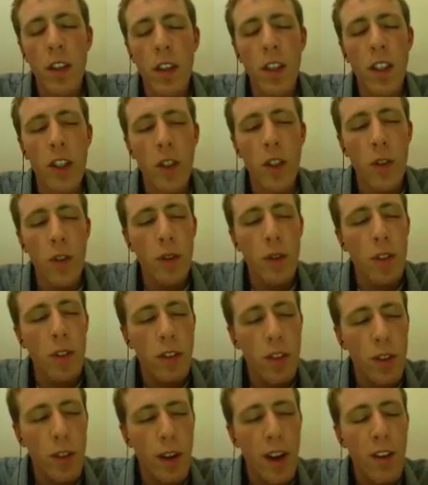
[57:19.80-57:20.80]
shouldn't
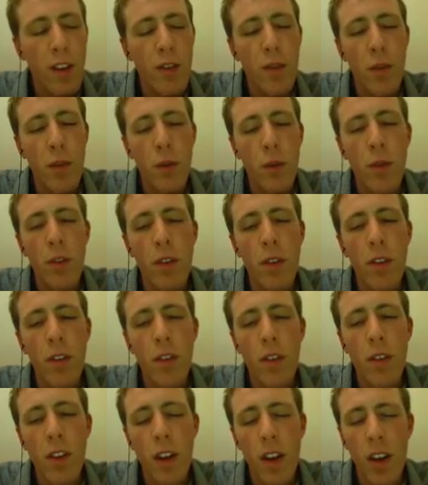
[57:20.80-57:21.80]
strive to
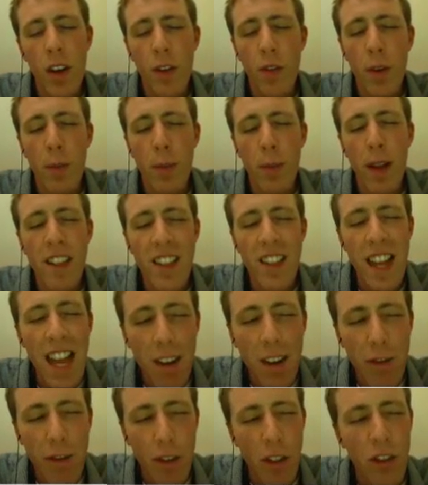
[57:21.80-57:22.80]
replace
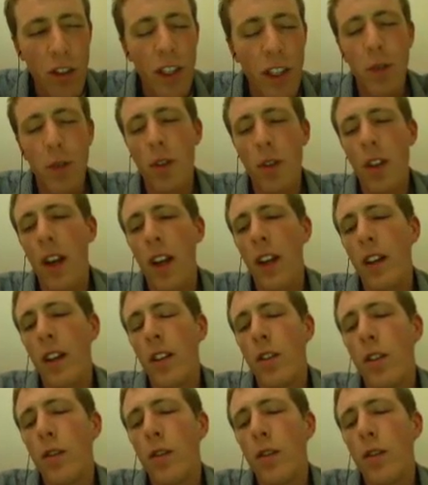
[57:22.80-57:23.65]
every single line.